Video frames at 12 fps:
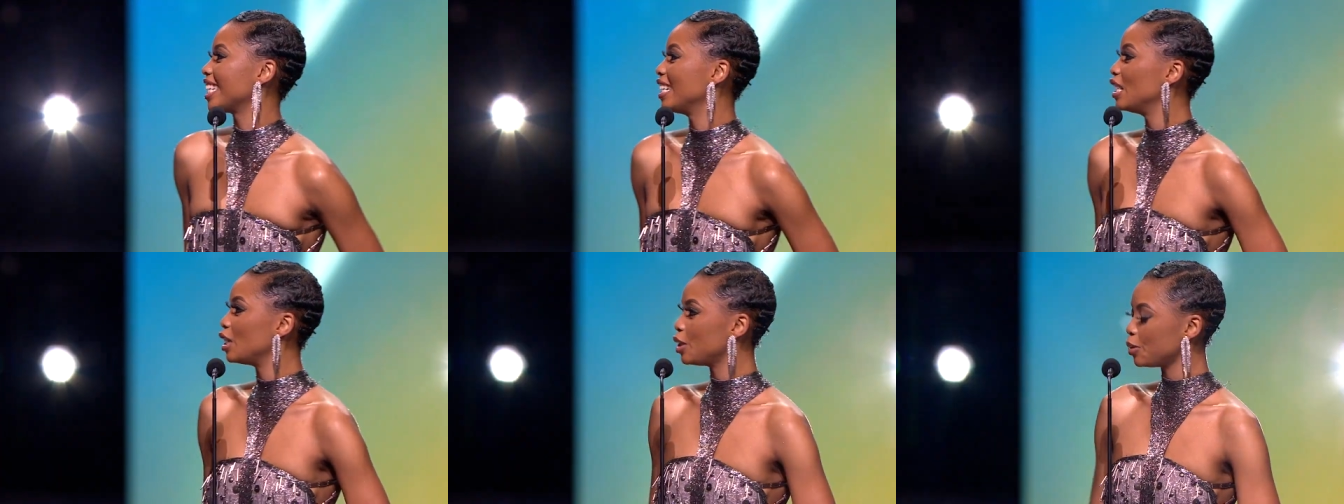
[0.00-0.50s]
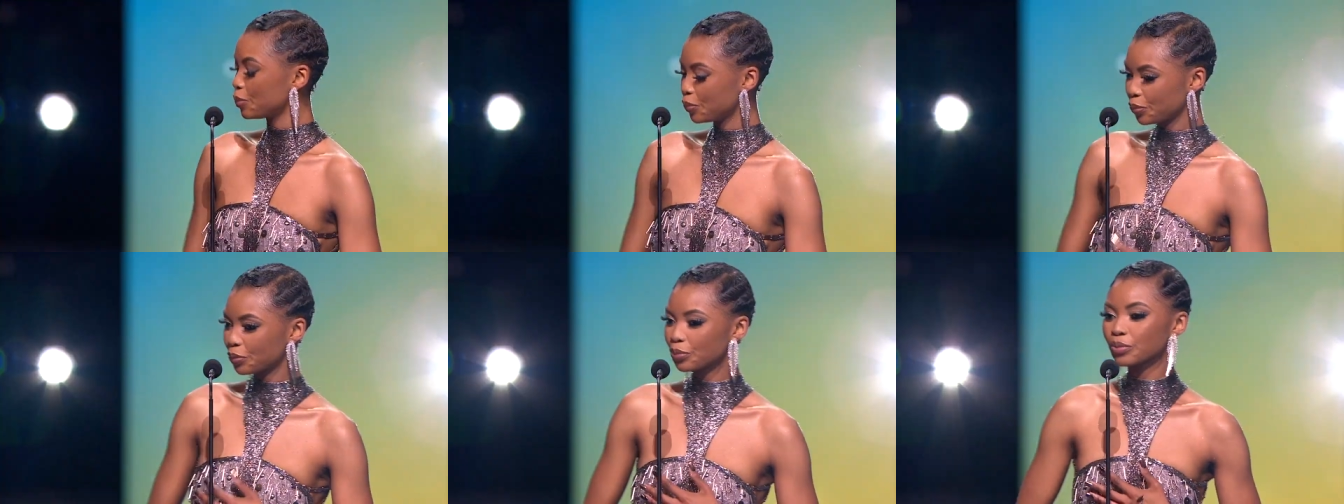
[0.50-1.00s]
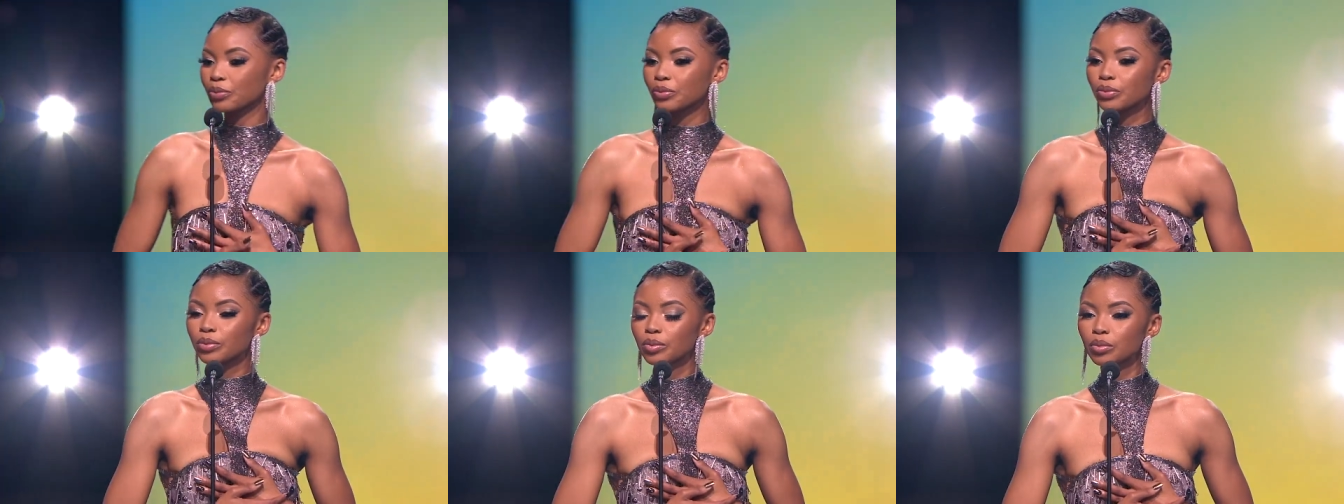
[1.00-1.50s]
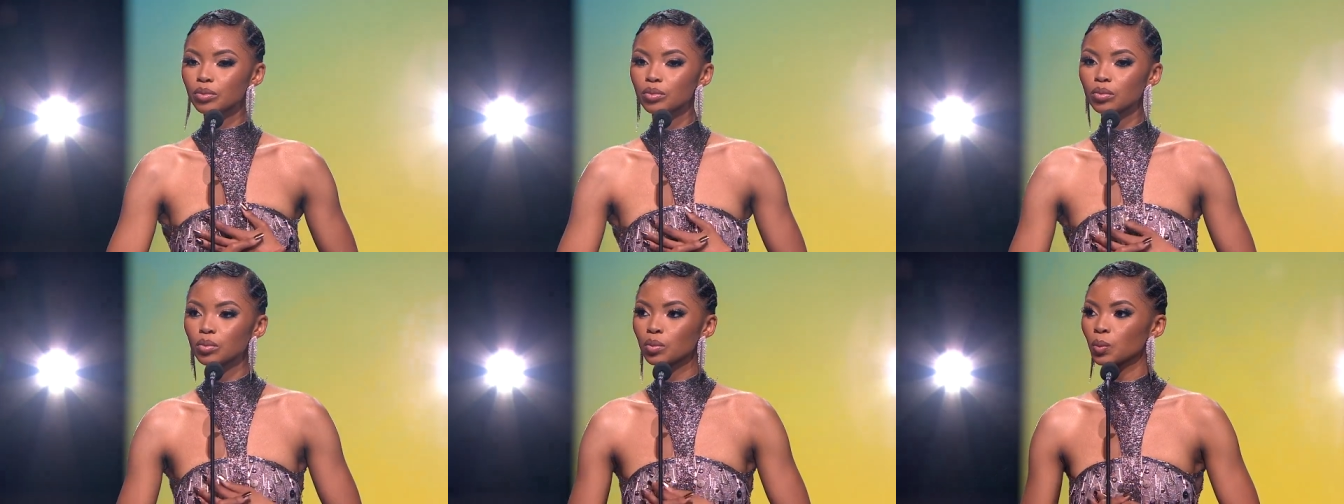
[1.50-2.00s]
from Twitter, his name is Christopher
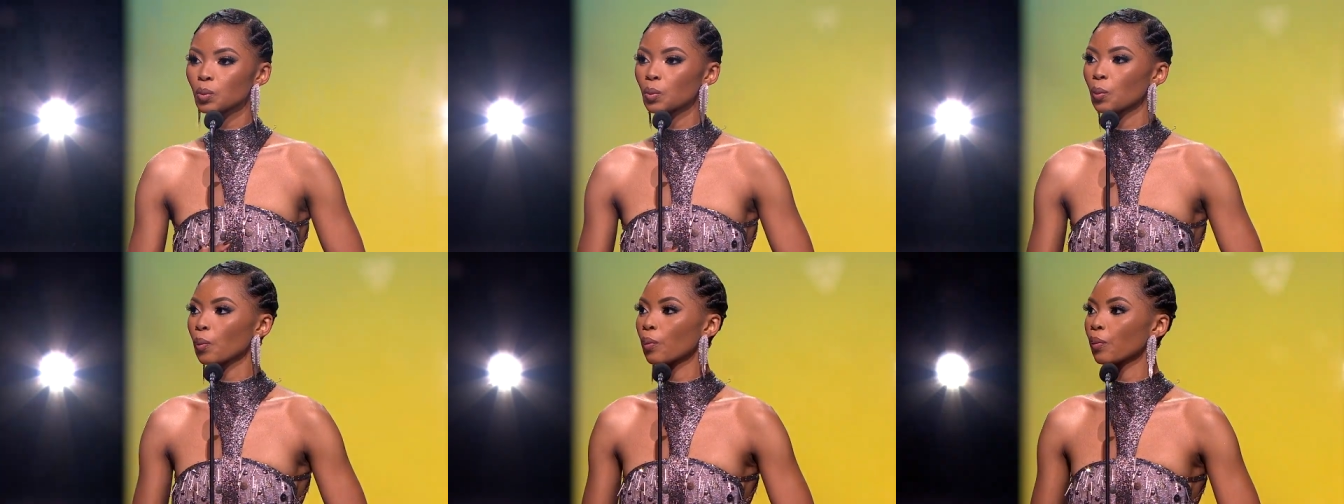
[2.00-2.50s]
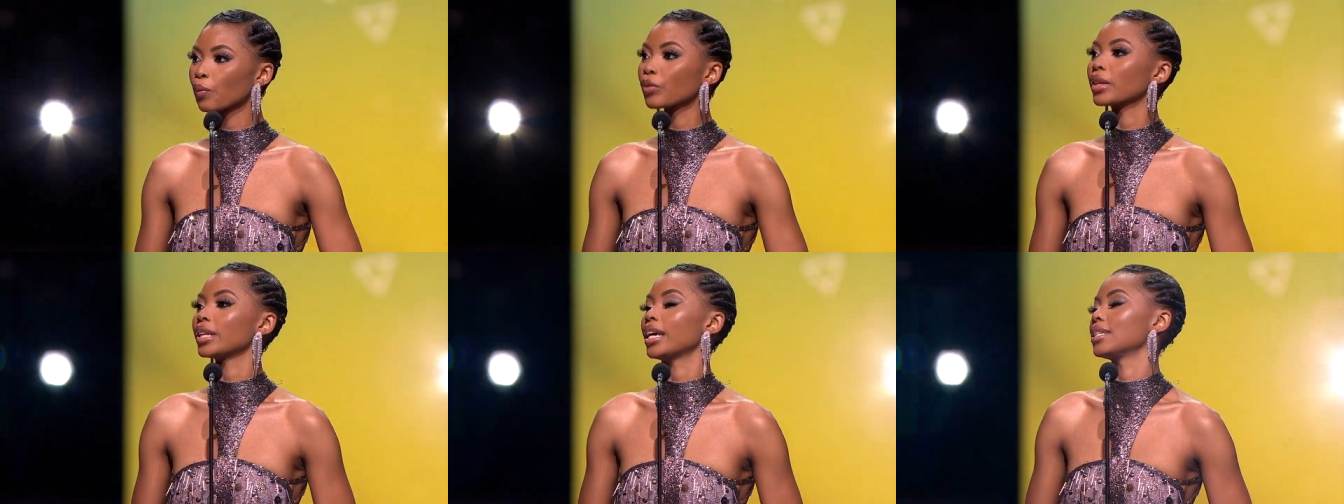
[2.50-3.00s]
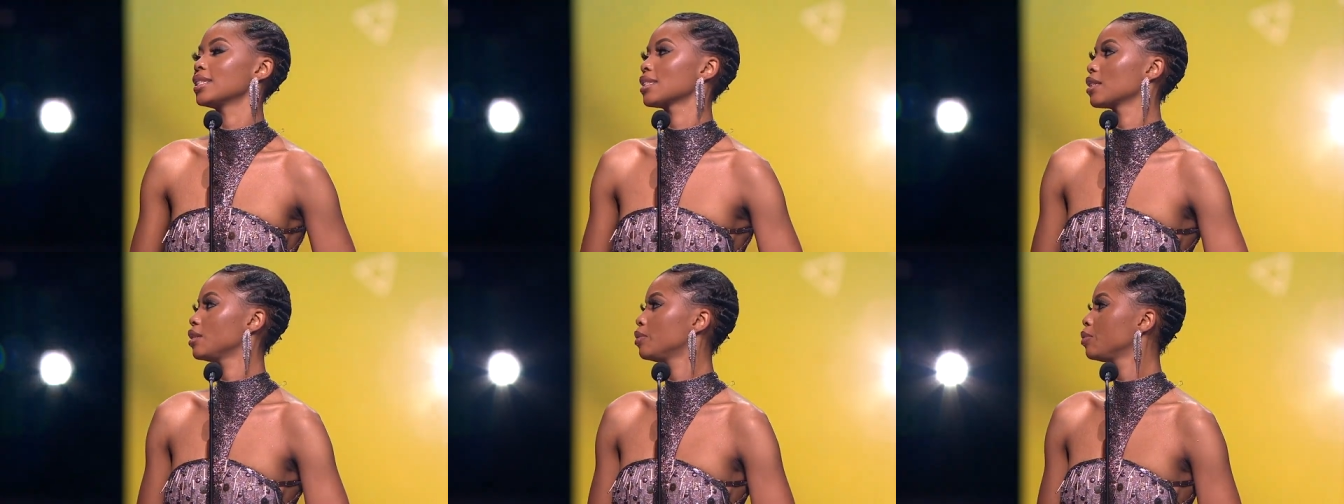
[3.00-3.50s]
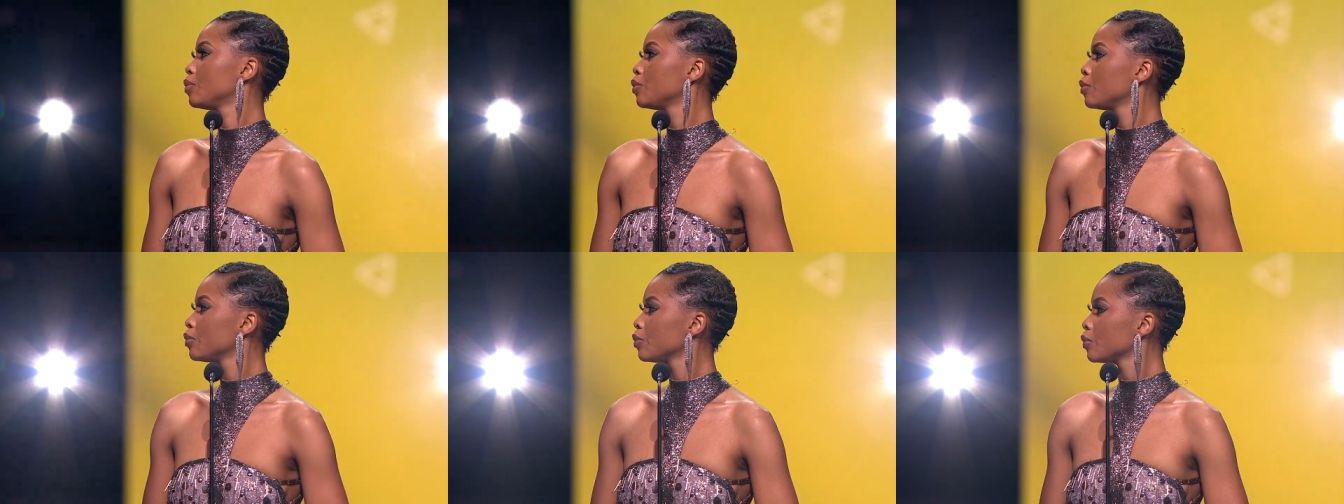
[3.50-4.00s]
PD. He wants to know from you,